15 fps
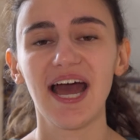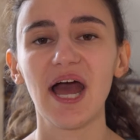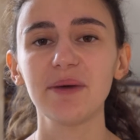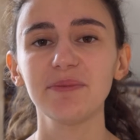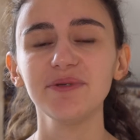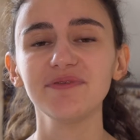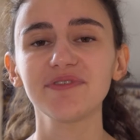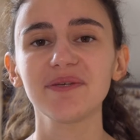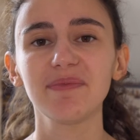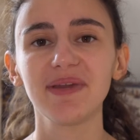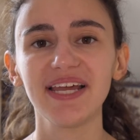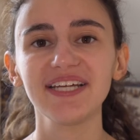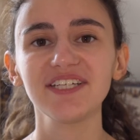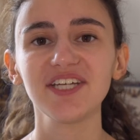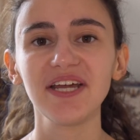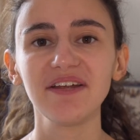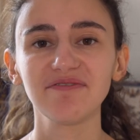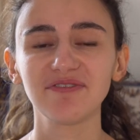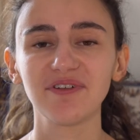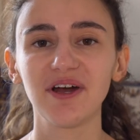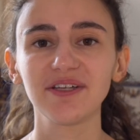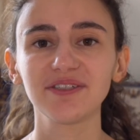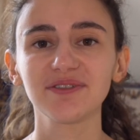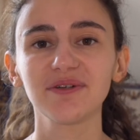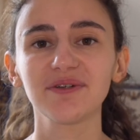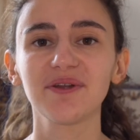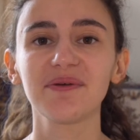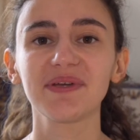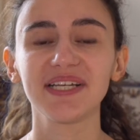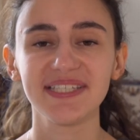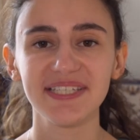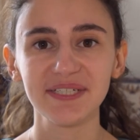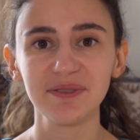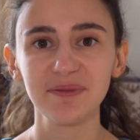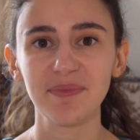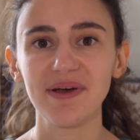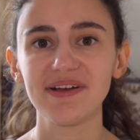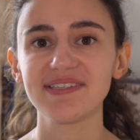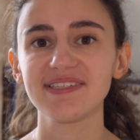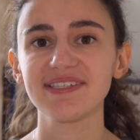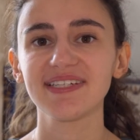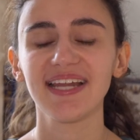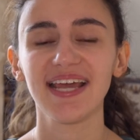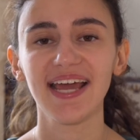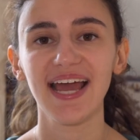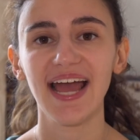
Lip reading: I moved to Malaysia and France not knowing a single person,